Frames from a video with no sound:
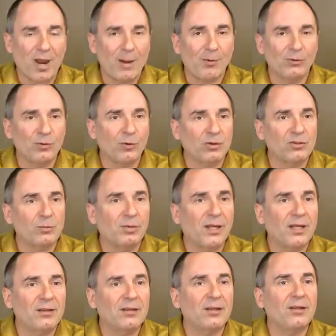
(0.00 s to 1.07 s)
able to
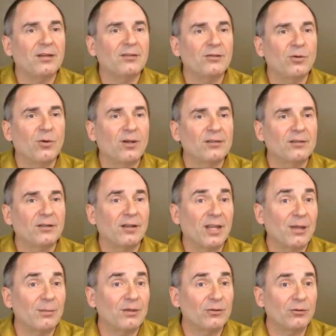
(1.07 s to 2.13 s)
explain things to us in
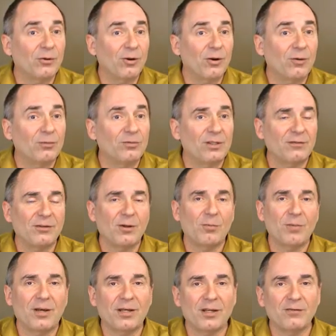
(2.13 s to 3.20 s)
layman's terms, even though
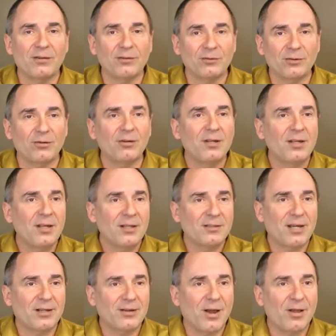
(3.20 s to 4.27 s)
many of us are
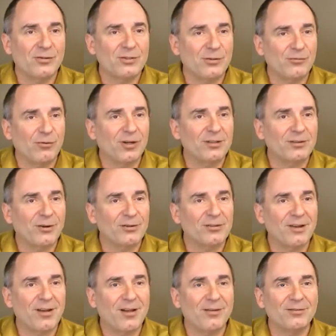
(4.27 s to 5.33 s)
technology freaks
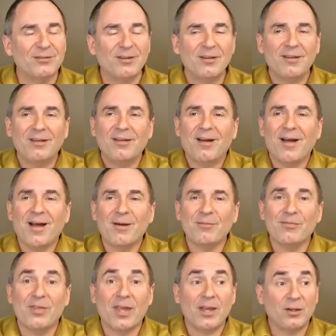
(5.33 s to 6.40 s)
ourselves.
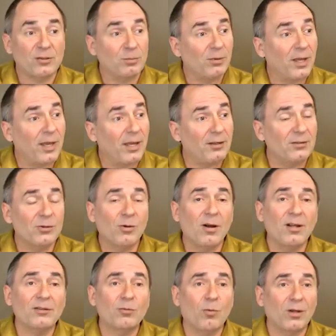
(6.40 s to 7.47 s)
They explained to
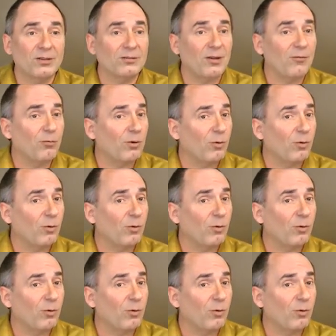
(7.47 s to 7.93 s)
us what stuff